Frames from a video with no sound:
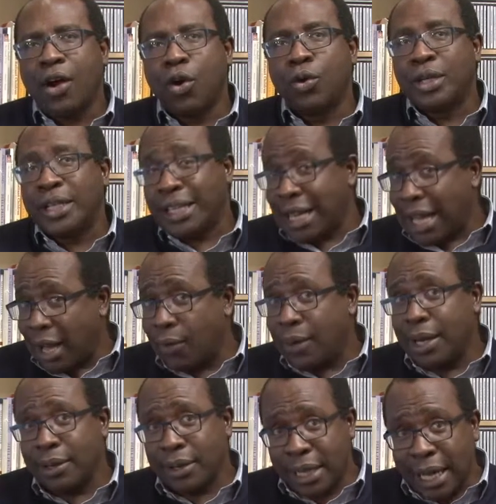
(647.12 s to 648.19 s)
only how
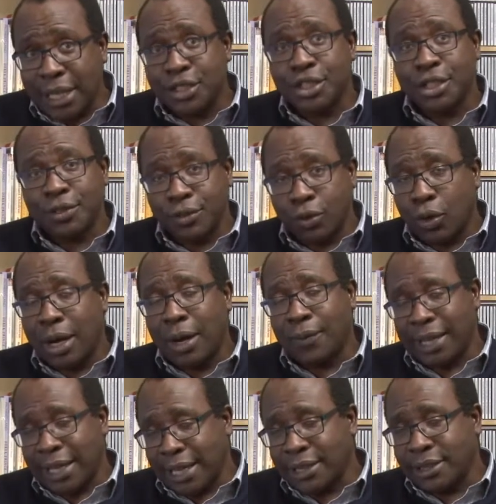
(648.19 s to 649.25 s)
I achieve or how
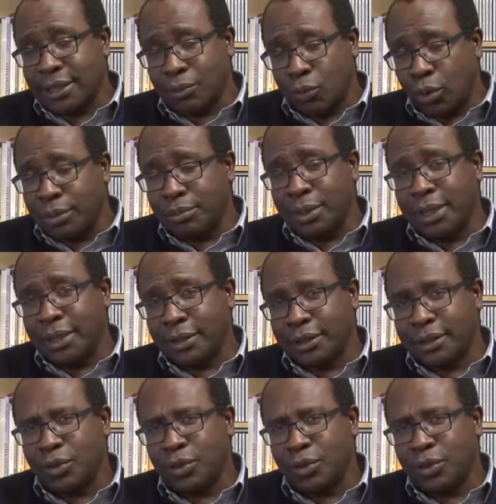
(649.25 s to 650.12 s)
I get the 1 million.